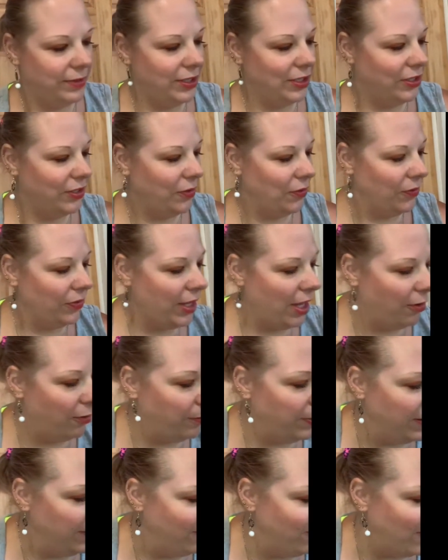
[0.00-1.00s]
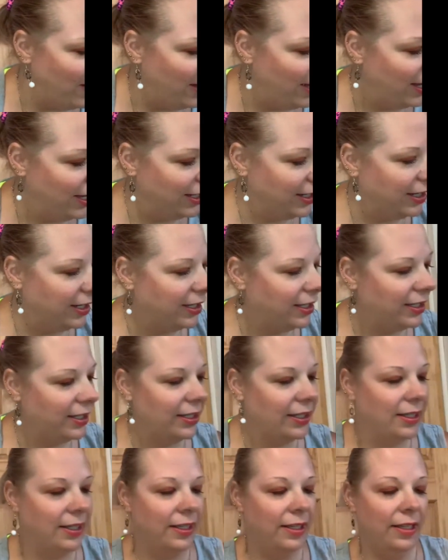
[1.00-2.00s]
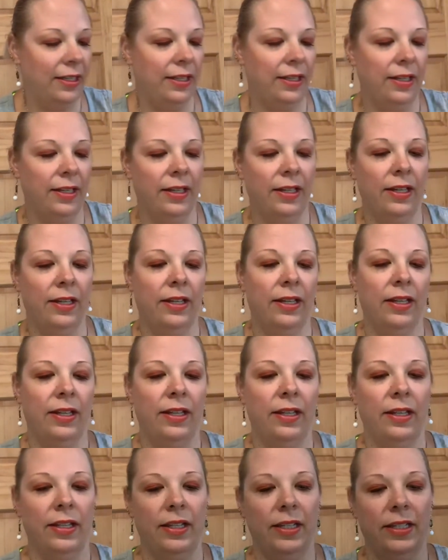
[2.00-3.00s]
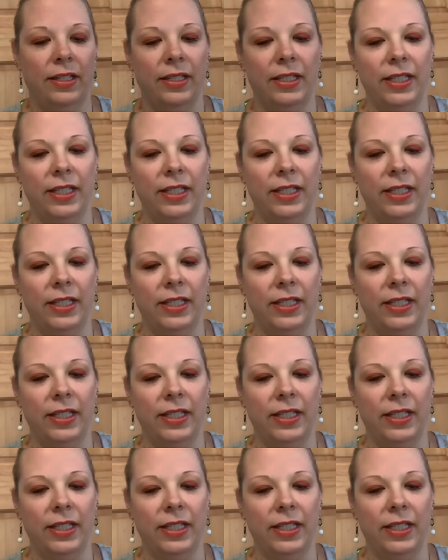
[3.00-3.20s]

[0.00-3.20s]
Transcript: so that will be fun. And